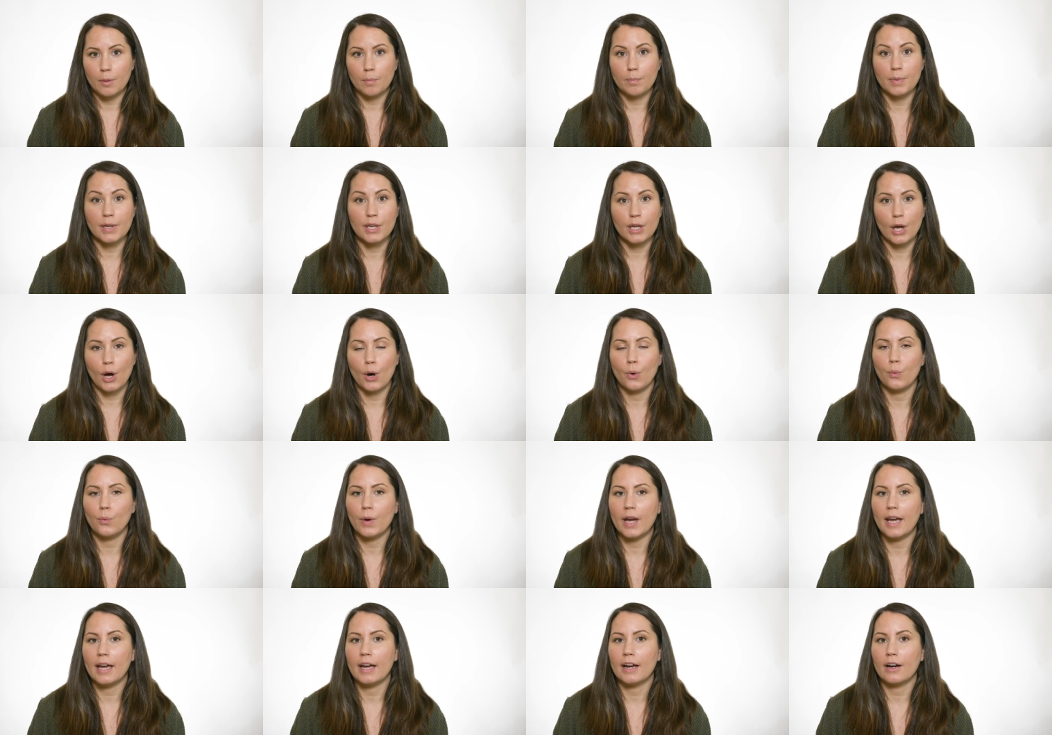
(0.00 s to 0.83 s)
be
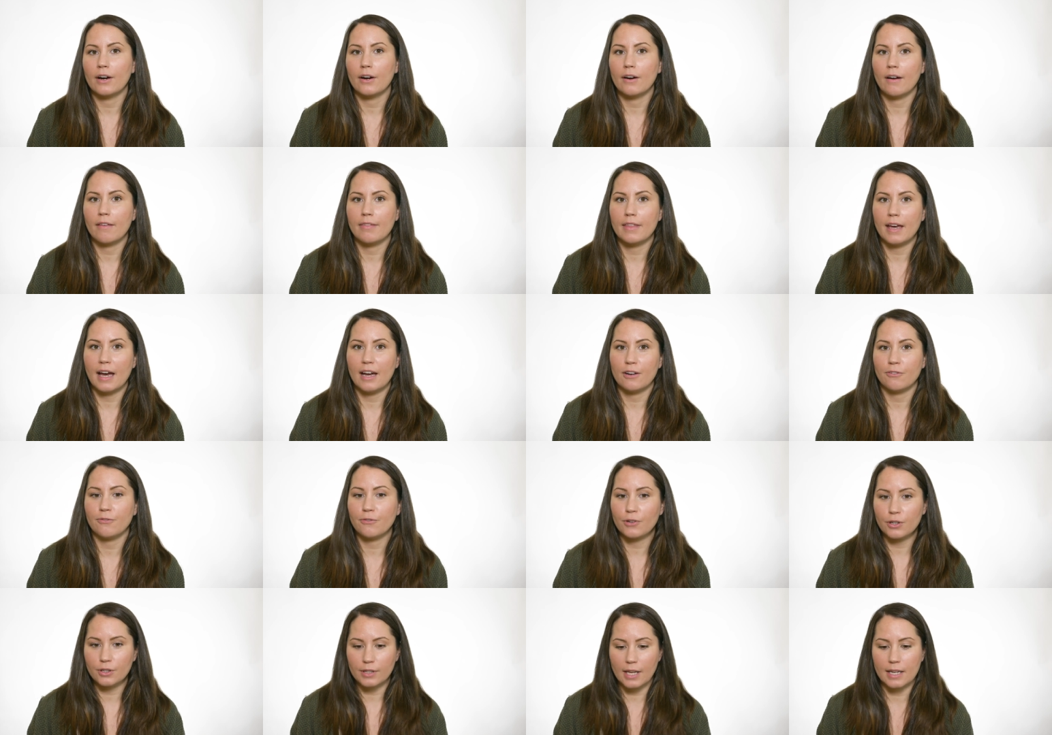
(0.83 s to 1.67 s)
aware that
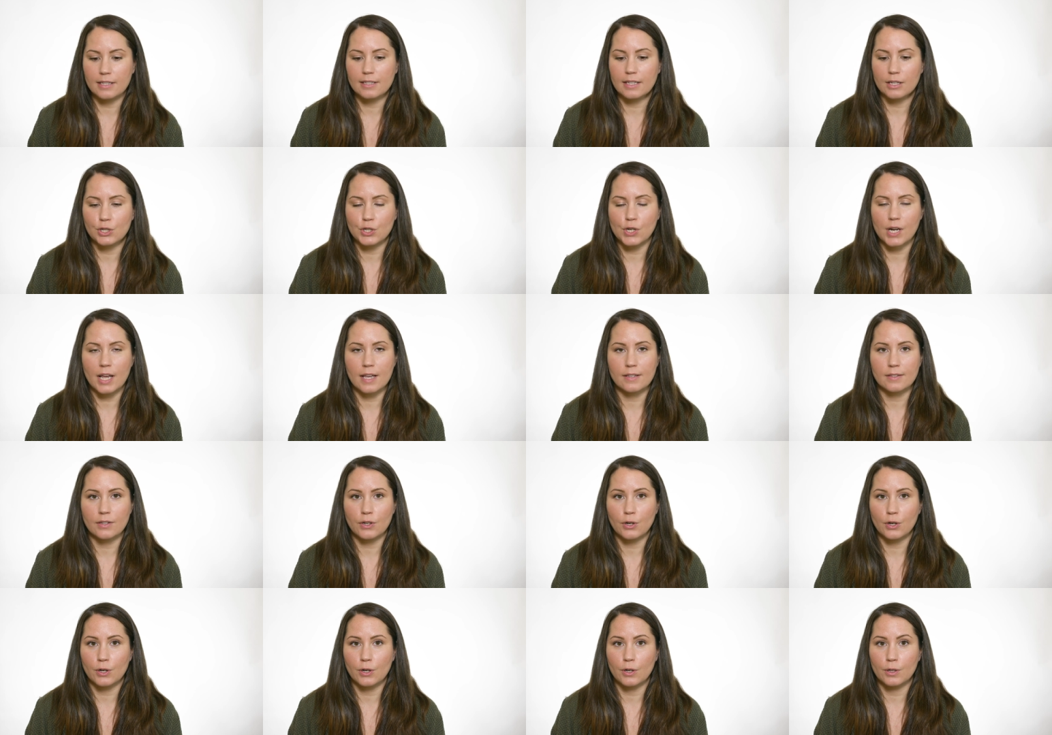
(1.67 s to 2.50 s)
fertilization has
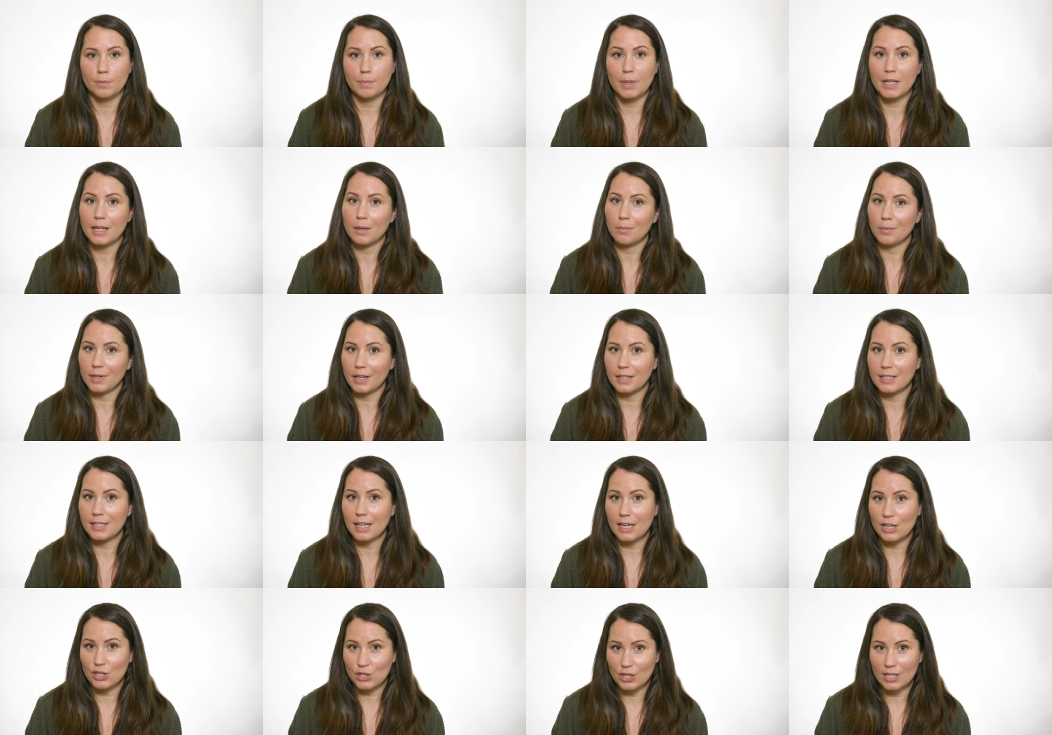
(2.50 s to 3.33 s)
occurred but
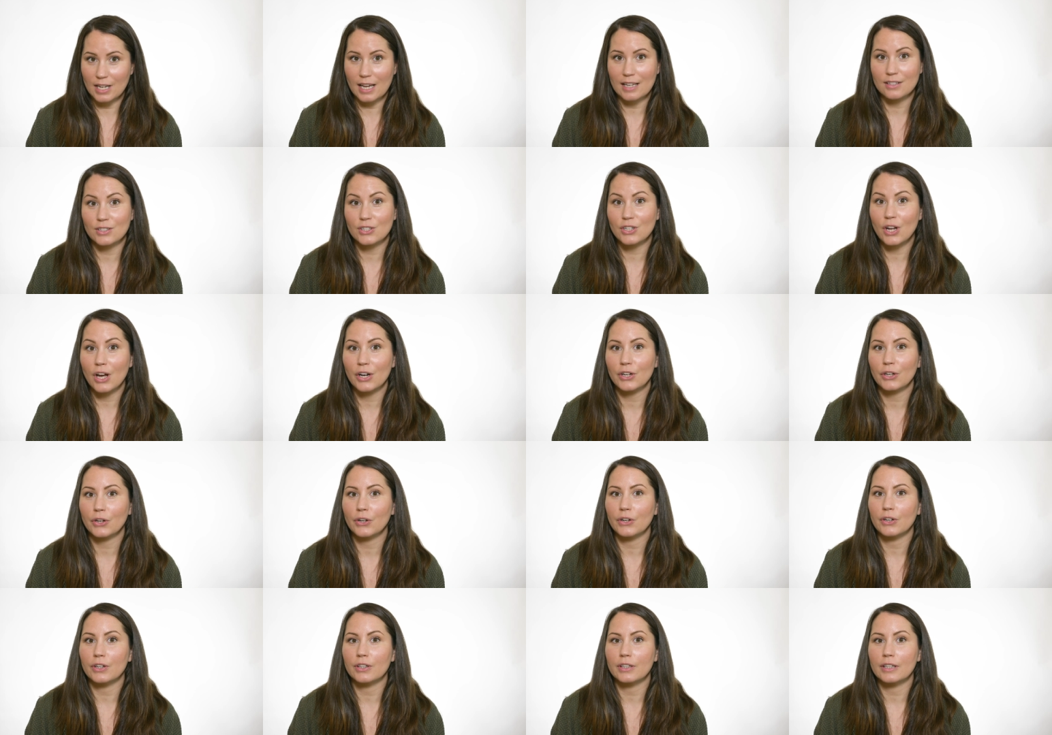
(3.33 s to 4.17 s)
implantation has not
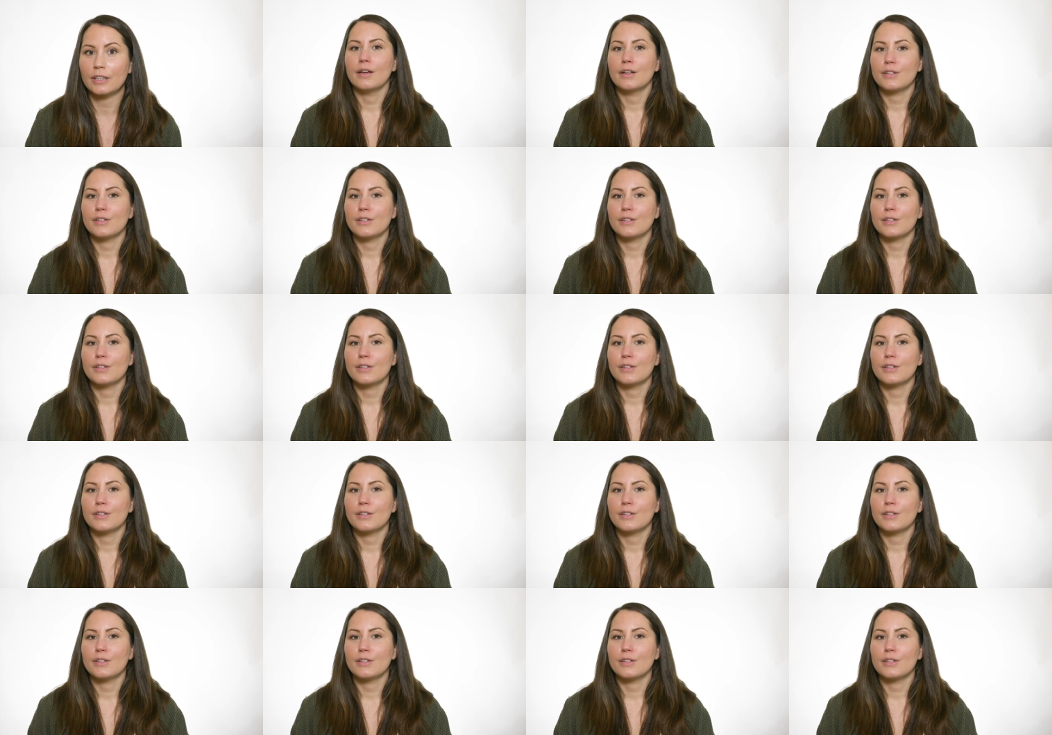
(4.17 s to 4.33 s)
occurred.